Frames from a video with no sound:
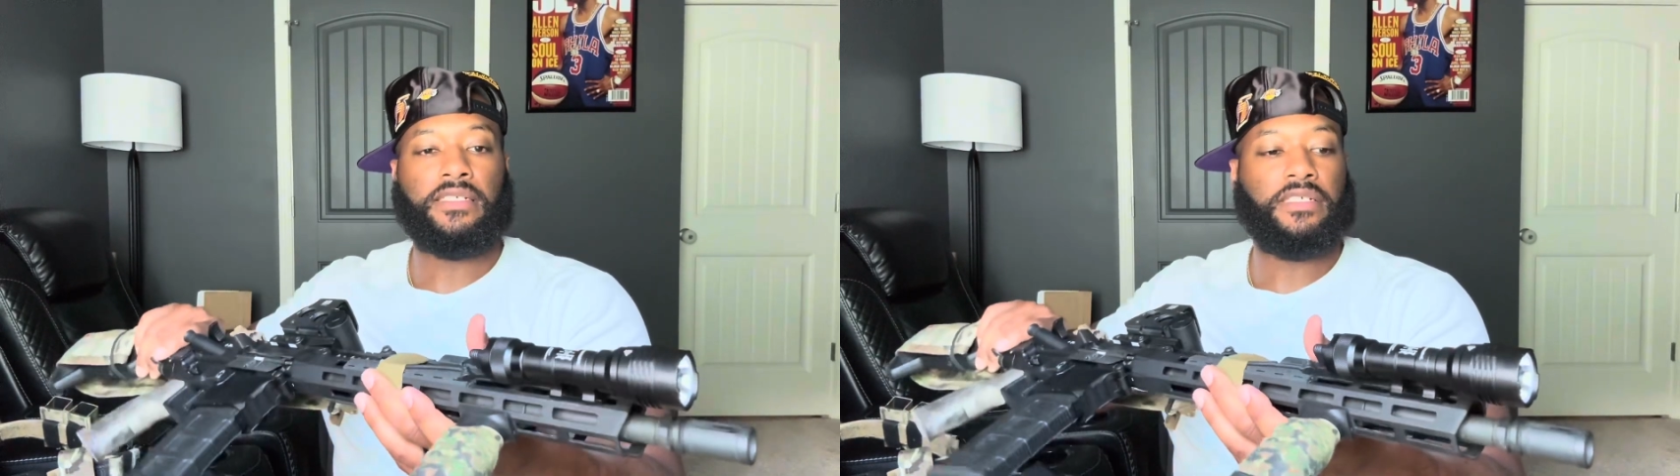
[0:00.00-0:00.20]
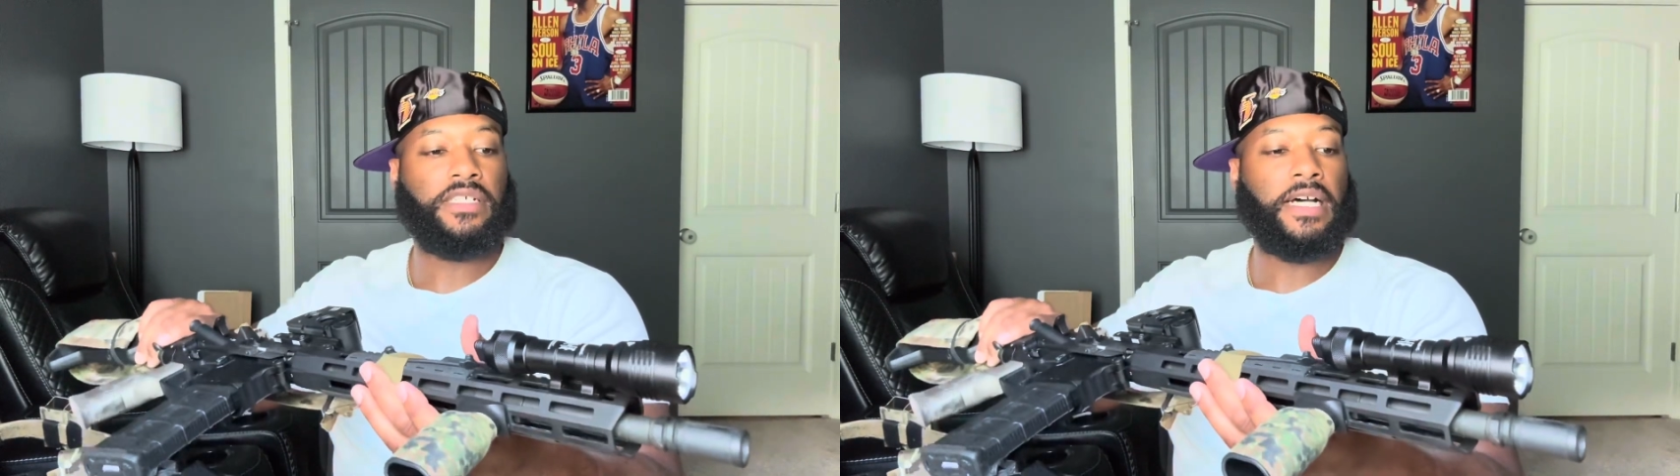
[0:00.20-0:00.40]

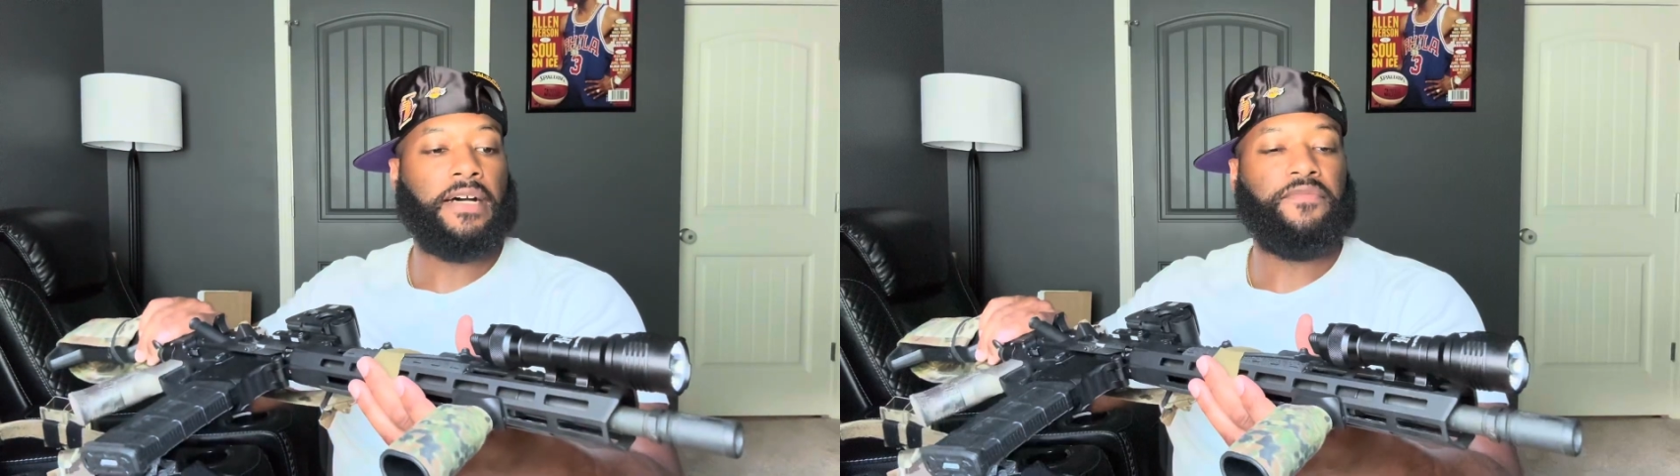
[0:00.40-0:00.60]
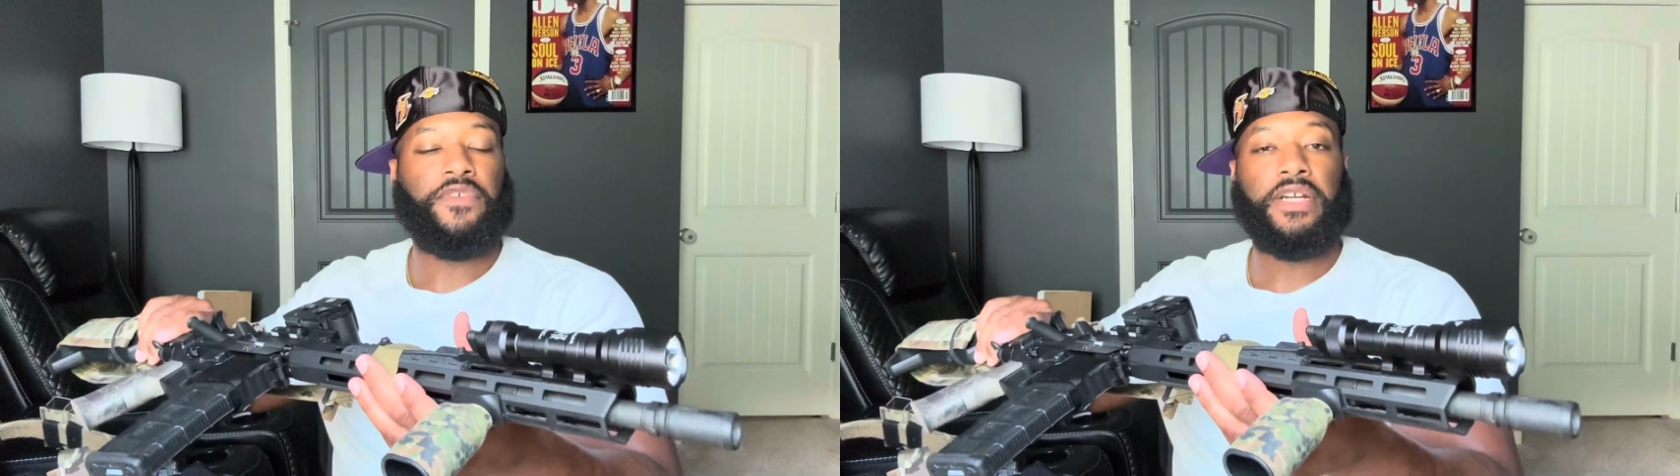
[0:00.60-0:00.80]
its
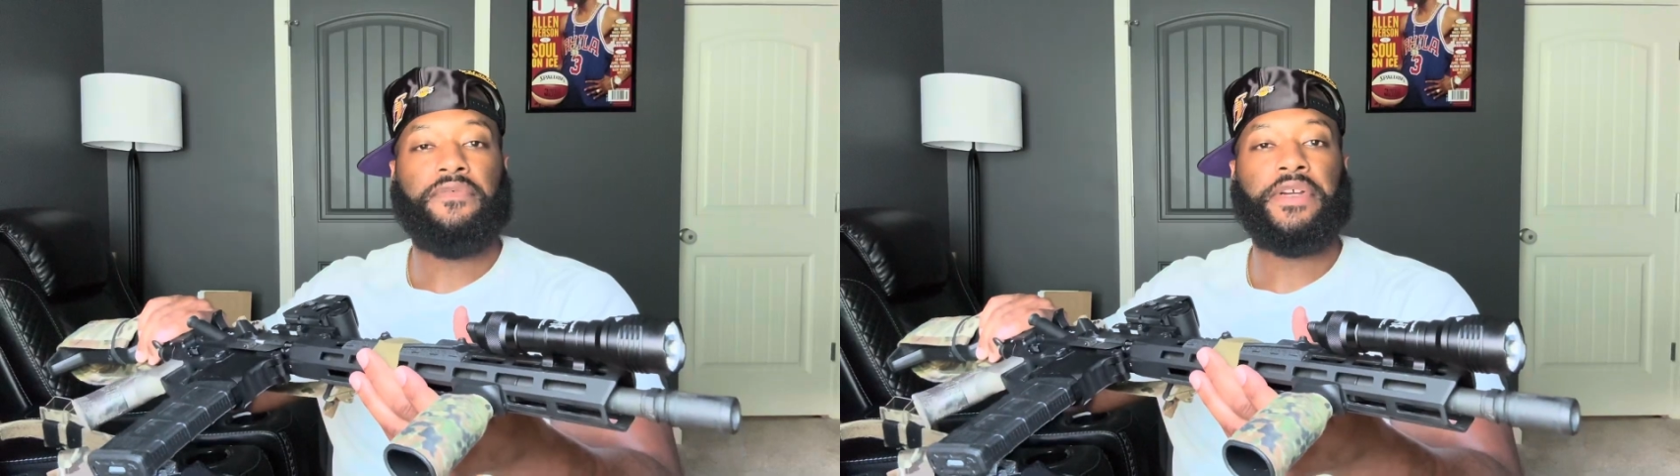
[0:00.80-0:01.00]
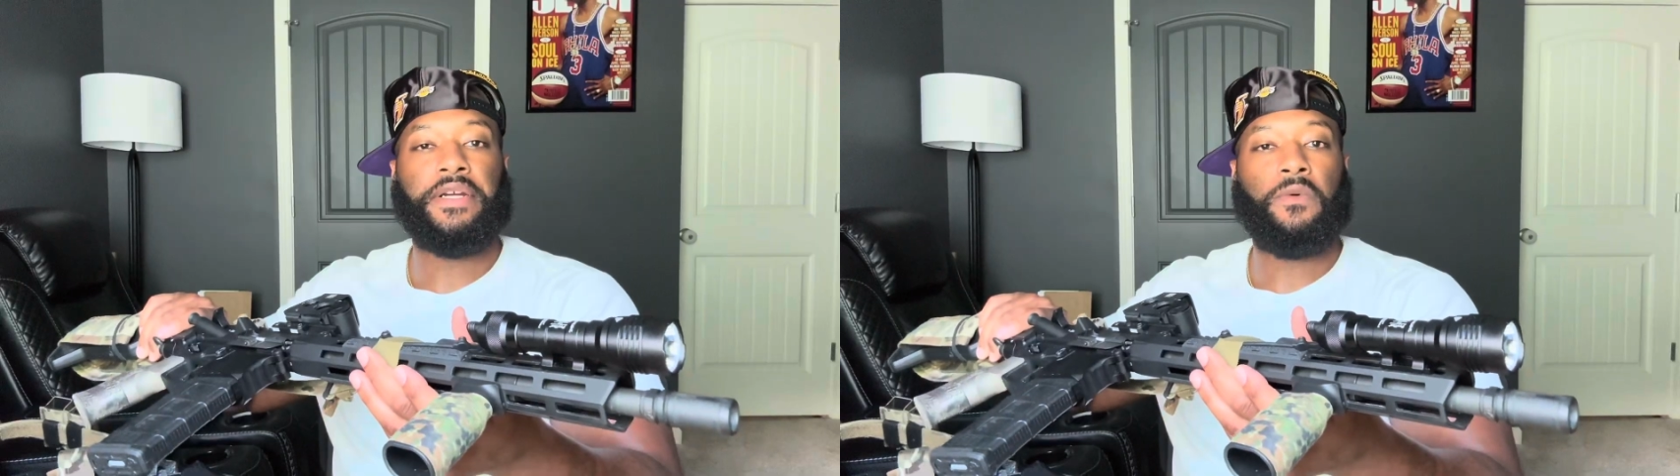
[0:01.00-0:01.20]
job very,
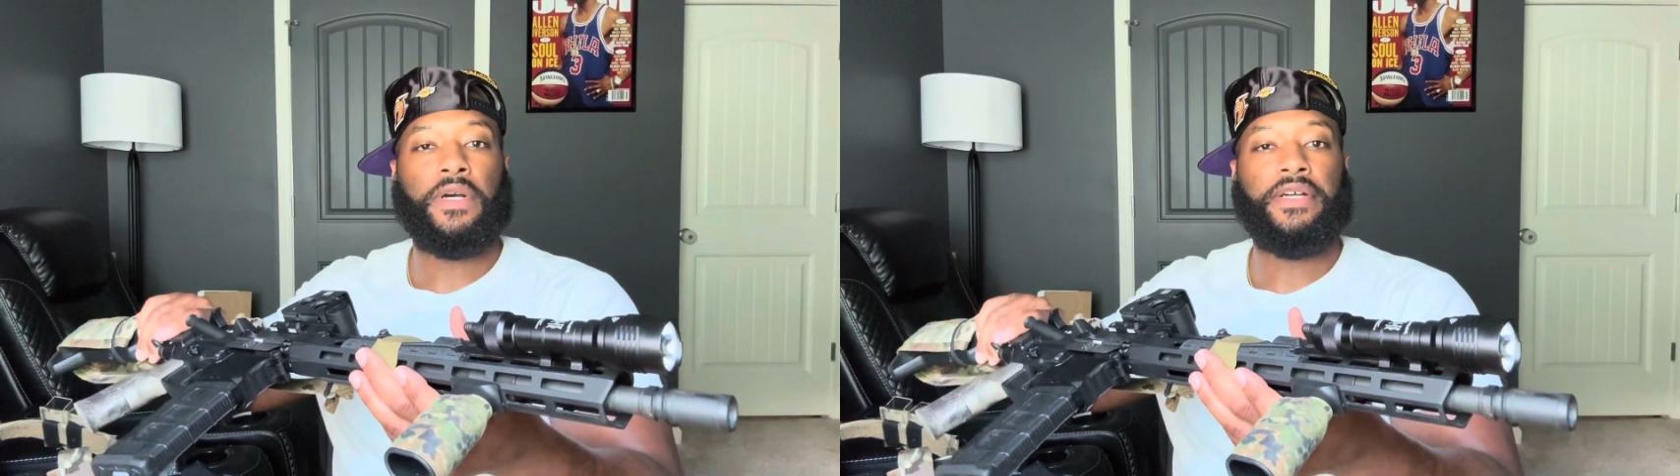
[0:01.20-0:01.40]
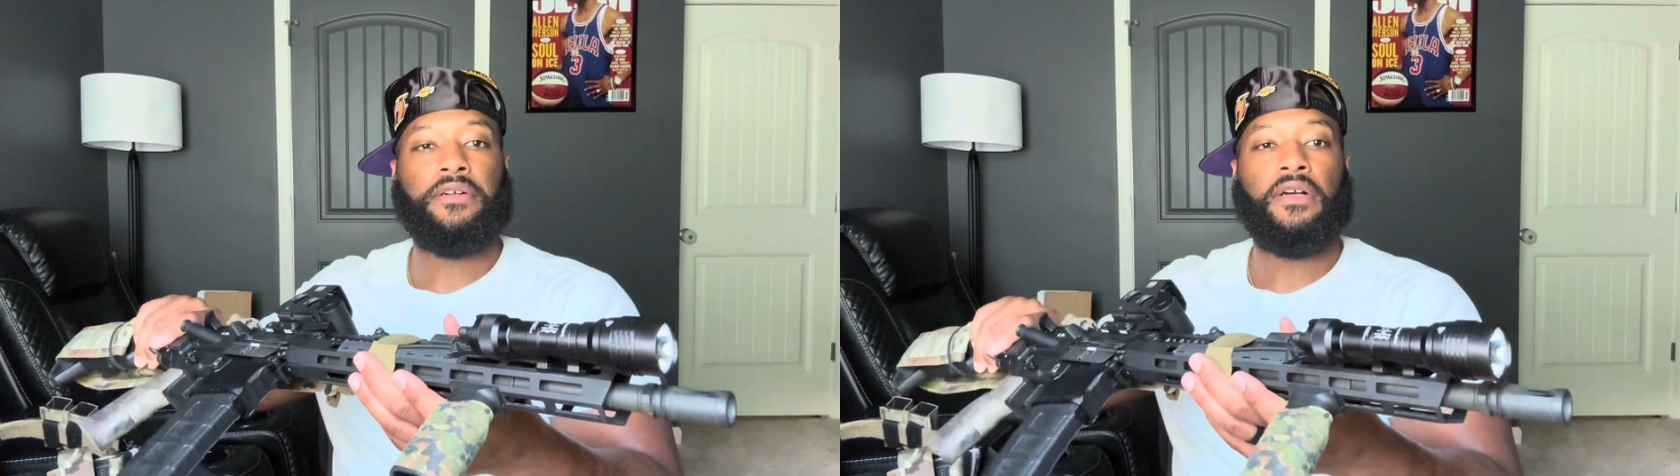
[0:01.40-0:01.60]
very
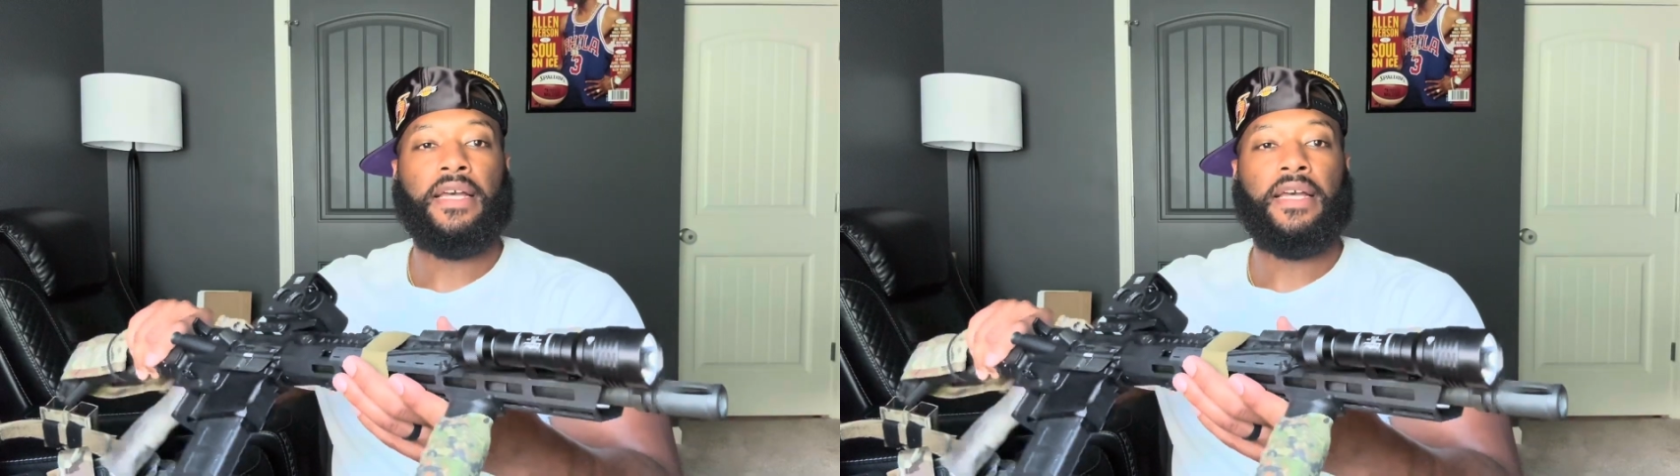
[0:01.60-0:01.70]
well